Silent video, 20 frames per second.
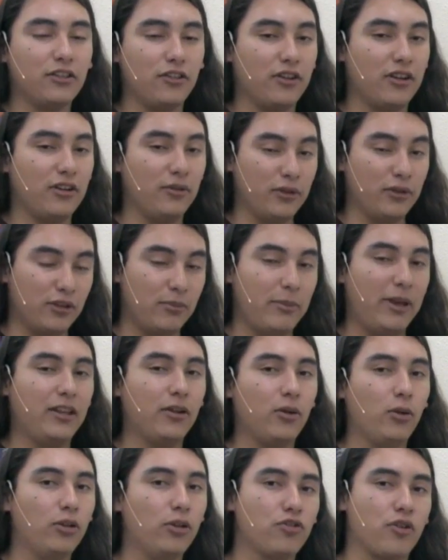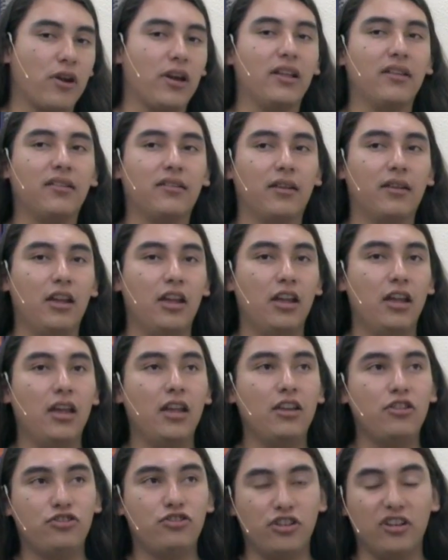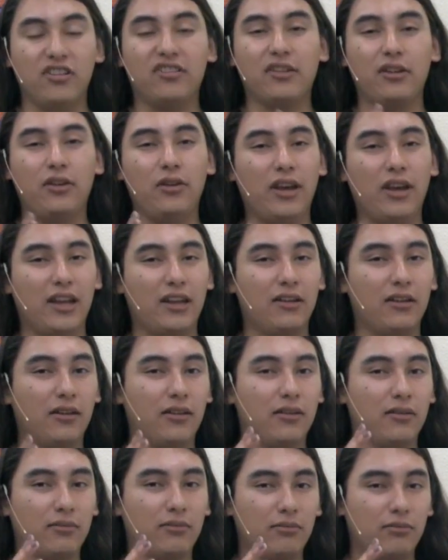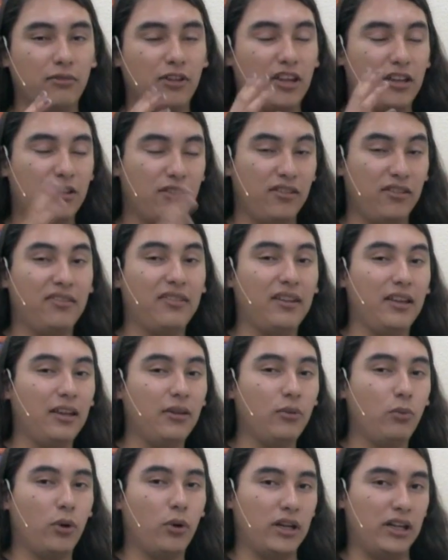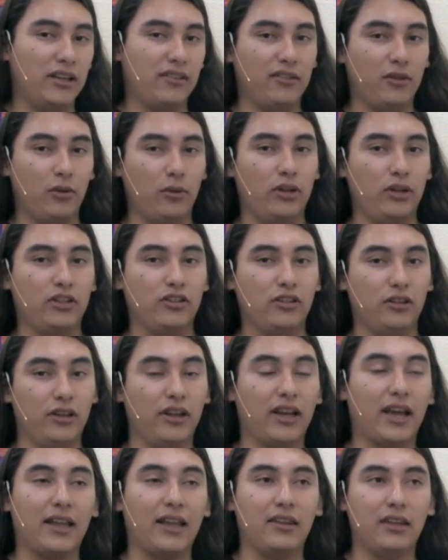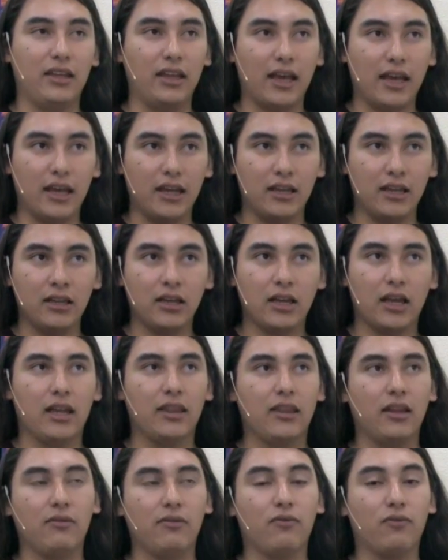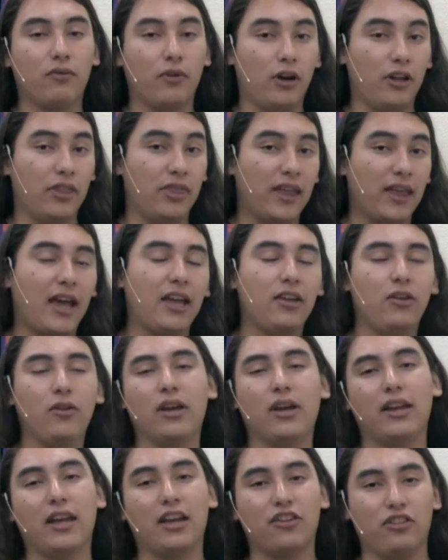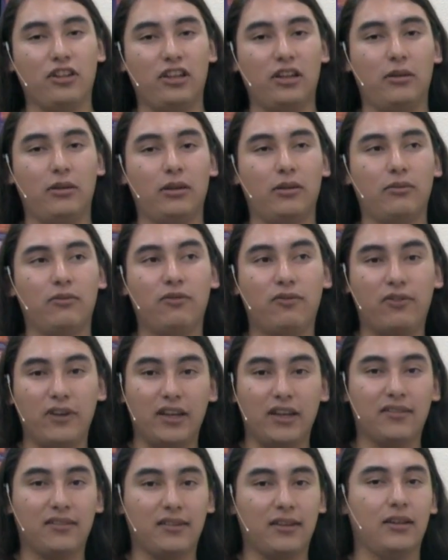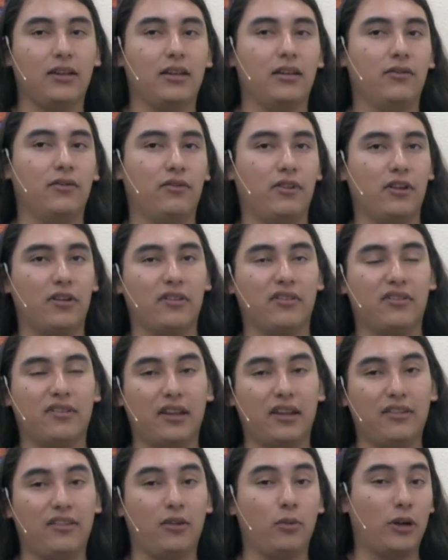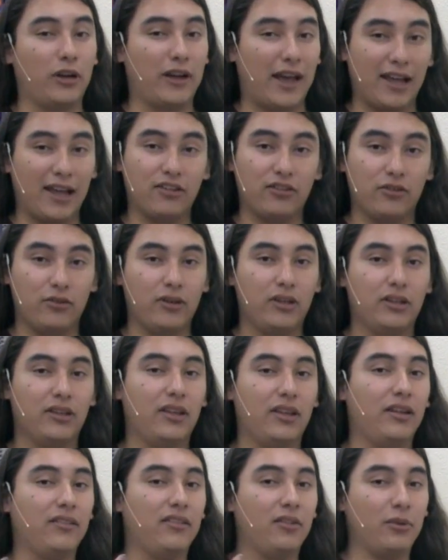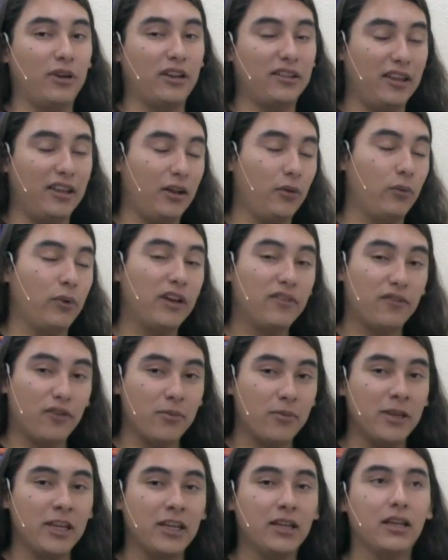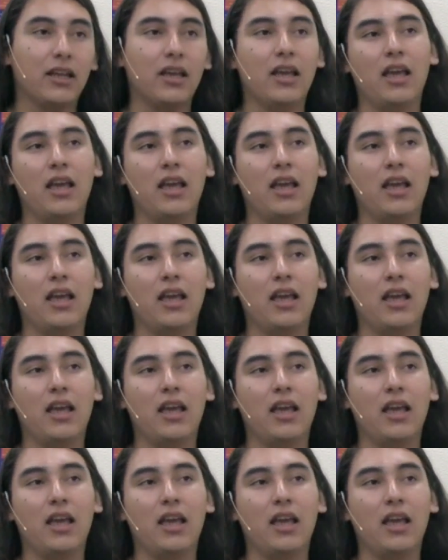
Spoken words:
You're going to make the whole dress just so you get to see what it's going to look at the end. And then on that, you can actually fix it if there's things you want to add to it, things you want to take away from it.